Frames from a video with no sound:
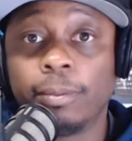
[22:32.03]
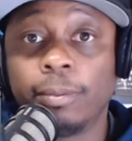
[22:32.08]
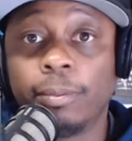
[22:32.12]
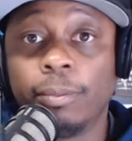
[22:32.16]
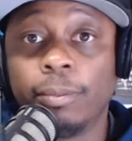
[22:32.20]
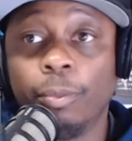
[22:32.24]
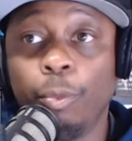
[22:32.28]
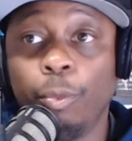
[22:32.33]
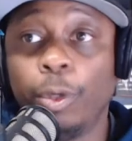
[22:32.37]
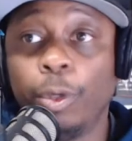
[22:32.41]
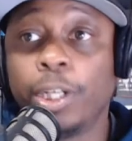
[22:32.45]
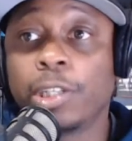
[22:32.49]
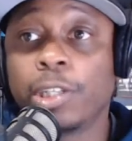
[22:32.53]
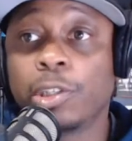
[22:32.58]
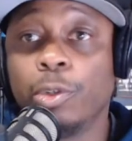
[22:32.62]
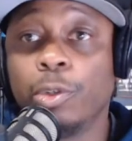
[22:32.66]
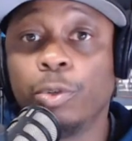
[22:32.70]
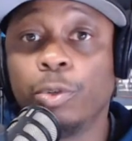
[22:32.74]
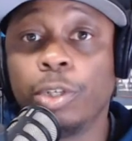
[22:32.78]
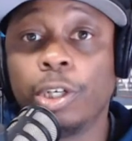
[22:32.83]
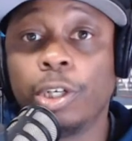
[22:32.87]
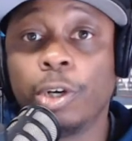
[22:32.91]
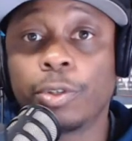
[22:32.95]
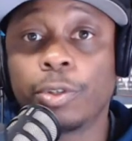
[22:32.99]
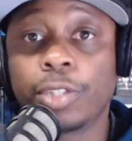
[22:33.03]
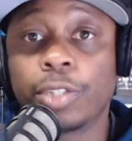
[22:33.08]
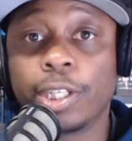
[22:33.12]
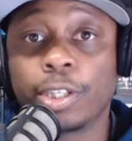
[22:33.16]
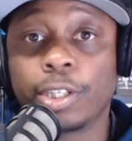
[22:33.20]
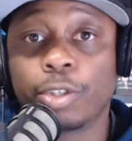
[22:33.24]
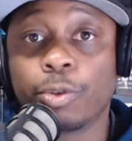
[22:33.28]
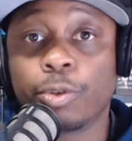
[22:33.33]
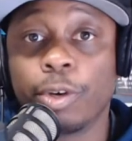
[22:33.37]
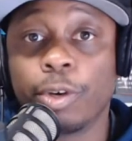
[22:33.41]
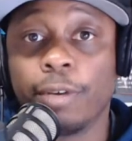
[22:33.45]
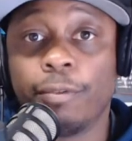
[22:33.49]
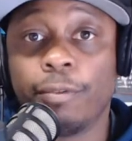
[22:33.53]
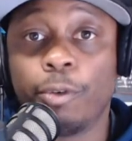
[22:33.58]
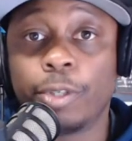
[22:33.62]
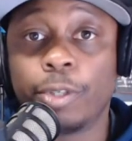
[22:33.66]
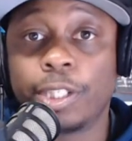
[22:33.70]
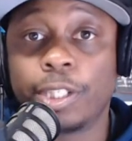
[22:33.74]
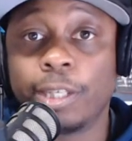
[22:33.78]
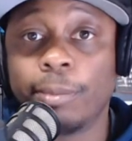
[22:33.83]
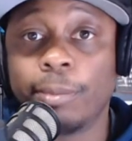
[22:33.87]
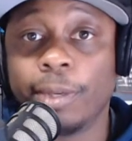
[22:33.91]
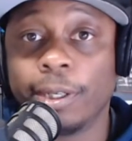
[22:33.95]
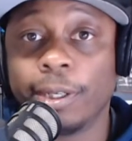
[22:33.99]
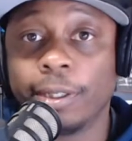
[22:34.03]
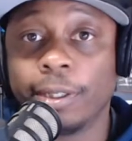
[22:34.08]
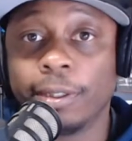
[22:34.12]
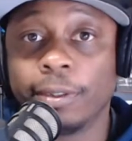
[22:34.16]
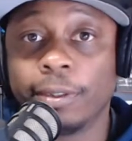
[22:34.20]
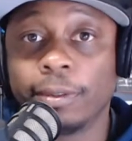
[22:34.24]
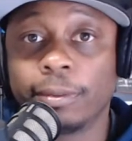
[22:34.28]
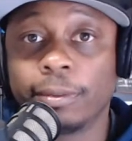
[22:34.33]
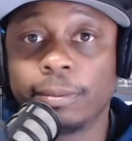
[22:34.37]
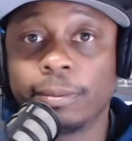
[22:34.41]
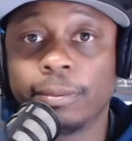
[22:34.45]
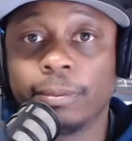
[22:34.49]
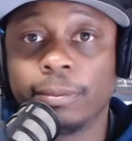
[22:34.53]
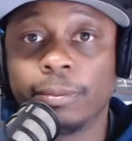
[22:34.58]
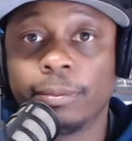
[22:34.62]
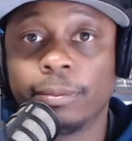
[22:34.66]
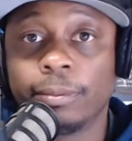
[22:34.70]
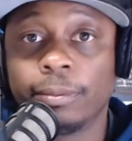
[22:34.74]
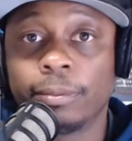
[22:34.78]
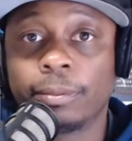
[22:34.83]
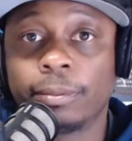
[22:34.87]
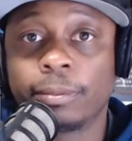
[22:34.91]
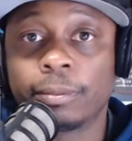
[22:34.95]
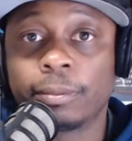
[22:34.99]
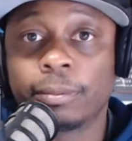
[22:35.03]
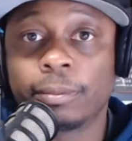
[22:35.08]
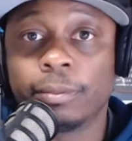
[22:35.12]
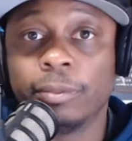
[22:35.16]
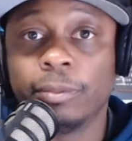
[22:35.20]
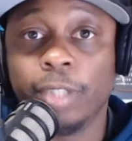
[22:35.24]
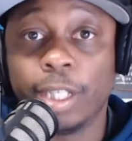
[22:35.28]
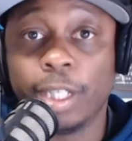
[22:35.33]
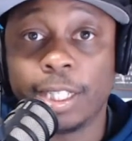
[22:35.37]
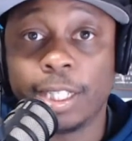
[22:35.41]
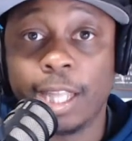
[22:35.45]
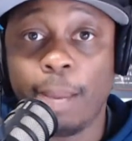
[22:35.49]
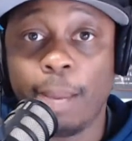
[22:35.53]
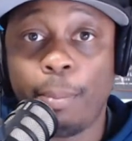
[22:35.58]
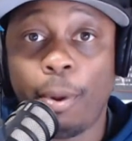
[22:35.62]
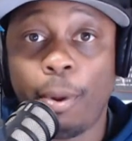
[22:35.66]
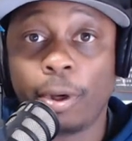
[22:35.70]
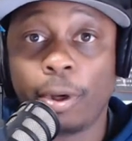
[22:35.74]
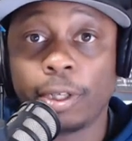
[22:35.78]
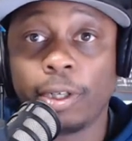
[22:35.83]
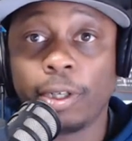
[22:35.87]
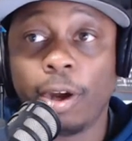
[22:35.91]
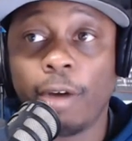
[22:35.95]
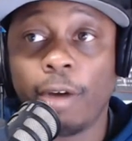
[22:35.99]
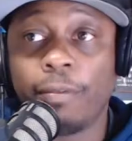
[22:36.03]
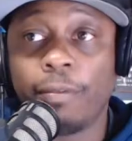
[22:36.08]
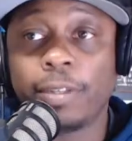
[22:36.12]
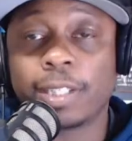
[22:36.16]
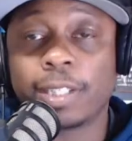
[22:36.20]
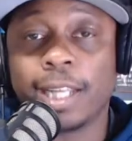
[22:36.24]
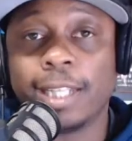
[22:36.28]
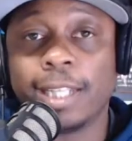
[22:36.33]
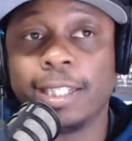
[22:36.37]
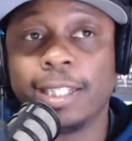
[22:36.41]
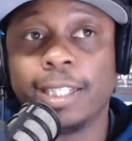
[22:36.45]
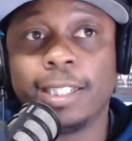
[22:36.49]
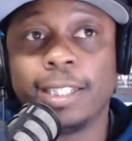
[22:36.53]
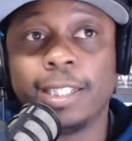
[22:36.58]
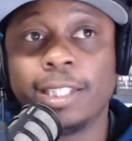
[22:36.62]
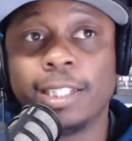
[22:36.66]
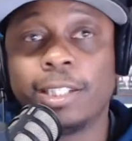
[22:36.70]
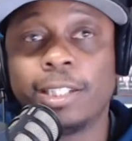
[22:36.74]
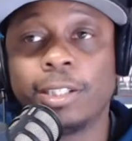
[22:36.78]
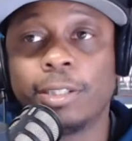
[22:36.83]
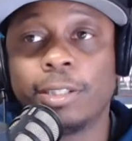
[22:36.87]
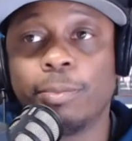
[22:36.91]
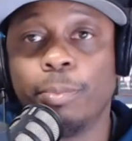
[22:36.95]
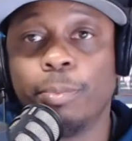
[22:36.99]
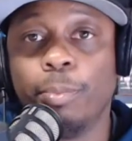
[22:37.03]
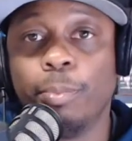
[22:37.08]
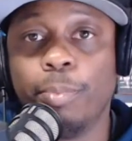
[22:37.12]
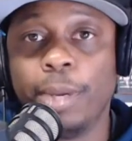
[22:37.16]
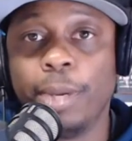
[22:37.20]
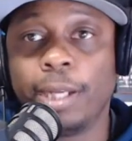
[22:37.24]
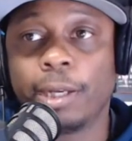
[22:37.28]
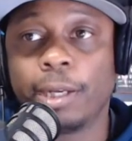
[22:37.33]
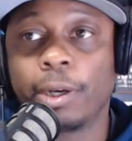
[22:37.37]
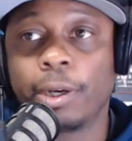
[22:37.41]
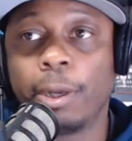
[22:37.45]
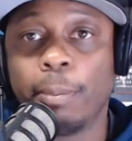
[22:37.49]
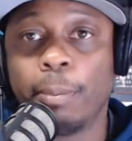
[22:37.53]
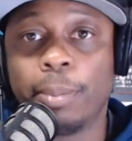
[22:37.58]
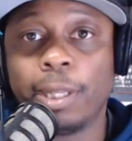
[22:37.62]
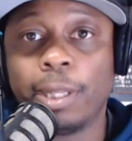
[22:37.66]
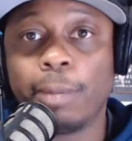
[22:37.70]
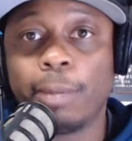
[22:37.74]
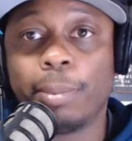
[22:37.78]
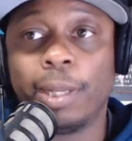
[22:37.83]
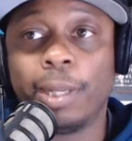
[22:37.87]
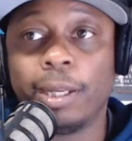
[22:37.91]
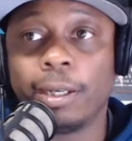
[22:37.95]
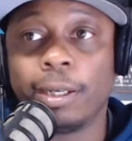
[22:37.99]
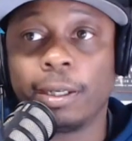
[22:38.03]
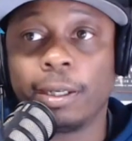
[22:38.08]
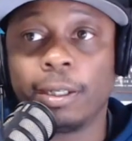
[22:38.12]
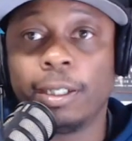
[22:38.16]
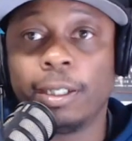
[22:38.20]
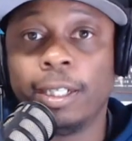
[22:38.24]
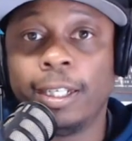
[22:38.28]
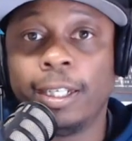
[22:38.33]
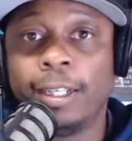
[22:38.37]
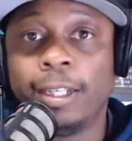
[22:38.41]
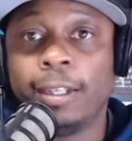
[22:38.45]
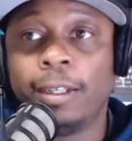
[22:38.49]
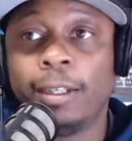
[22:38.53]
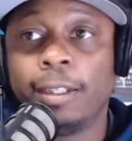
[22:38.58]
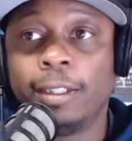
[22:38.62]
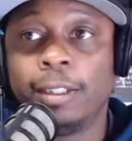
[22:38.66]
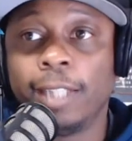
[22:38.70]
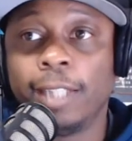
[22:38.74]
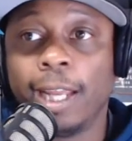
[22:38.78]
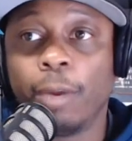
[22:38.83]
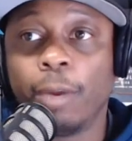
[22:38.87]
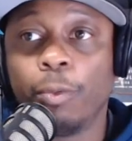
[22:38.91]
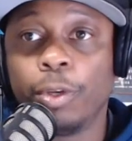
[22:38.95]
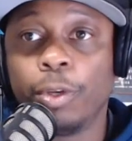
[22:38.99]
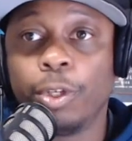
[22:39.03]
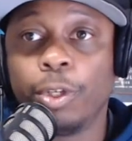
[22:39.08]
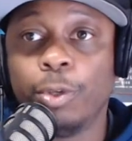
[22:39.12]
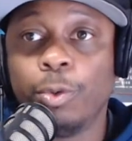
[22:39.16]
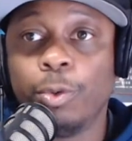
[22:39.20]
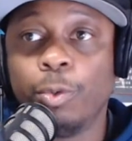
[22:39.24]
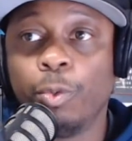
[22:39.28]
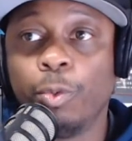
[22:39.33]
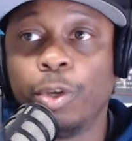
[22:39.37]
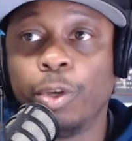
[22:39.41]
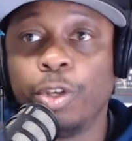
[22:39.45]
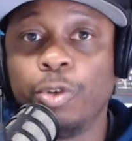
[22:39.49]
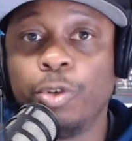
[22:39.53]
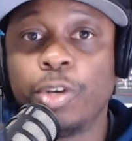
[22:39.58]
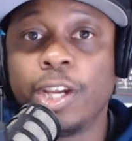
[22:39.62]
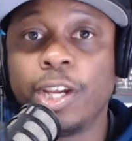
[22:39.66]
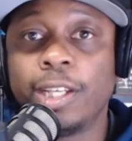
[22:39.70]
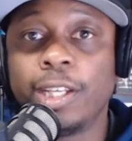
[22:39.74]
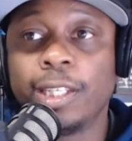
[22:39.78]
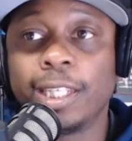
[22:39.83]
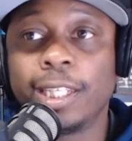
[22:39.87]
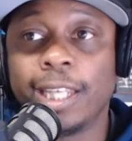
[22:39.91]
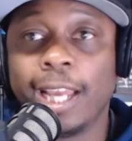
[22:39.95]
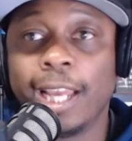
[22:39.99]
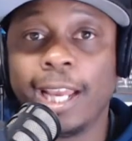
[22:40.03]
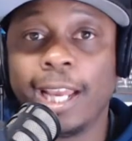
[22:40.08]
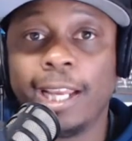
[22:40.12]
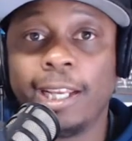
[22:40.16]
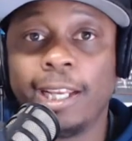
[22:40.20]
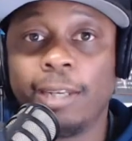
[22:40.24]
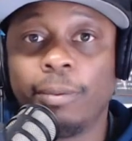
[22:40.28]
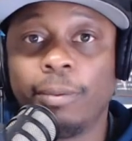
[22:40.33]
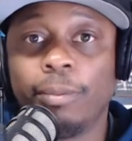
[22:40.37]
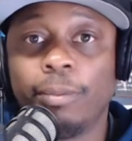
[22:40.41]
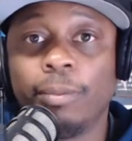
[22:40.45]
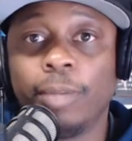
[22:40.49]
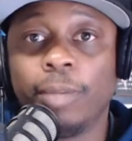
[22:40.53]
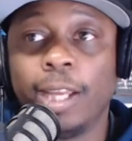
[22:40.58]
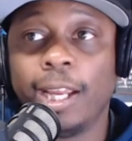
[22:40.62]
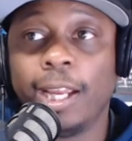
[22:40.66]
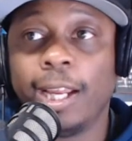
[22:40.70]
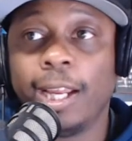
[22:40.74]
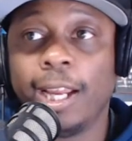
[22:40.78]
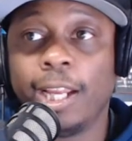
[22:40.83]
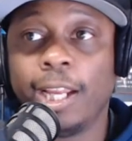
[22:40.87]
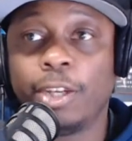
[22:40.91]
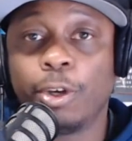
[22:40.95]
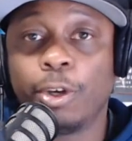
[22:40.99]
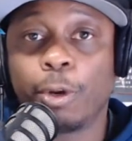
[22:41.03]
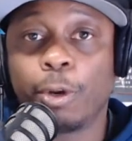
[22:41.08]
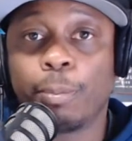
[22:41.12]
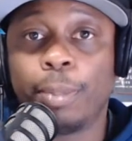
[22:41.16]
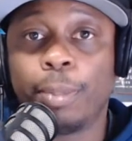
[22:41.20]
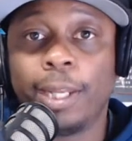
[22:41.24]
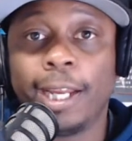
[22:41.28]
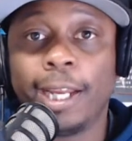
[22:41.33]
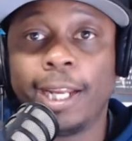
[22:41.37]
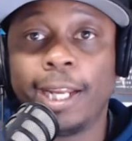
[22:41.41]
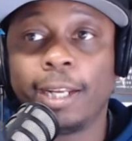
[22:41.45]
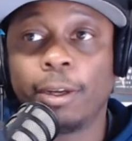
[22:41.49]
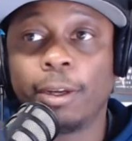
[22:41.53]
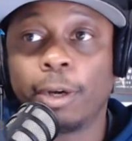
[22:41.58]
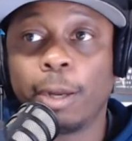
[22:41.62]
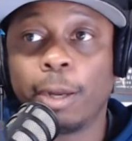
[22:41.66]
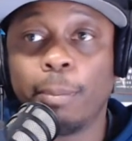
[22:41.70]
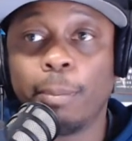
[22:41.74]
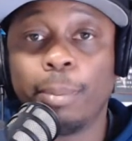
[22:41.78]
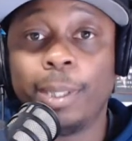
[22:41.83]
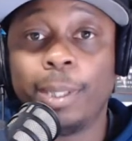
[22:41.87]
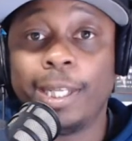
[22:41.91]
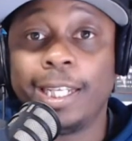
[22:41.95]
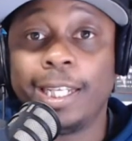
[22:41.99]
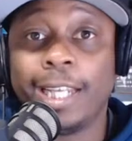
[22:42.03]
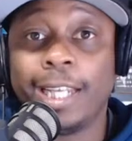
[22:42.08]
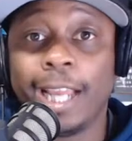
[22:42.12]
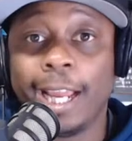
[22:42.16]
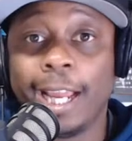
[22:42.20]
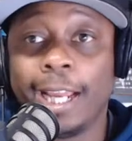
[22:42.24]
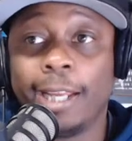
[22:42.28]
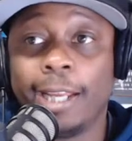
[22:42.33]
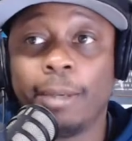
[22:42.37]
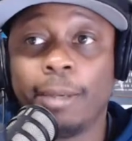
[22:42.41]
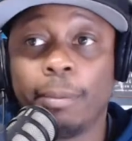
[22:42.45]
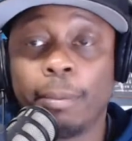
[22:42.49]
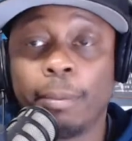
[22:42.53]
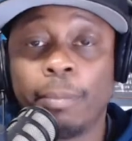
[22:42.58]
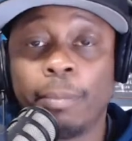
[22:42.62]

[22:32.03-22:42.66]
When is Luka go set a screen for a teammate? Is that part of the offense? Like, this has been a complete player. Like, when you get in the game and you're playing a complete game,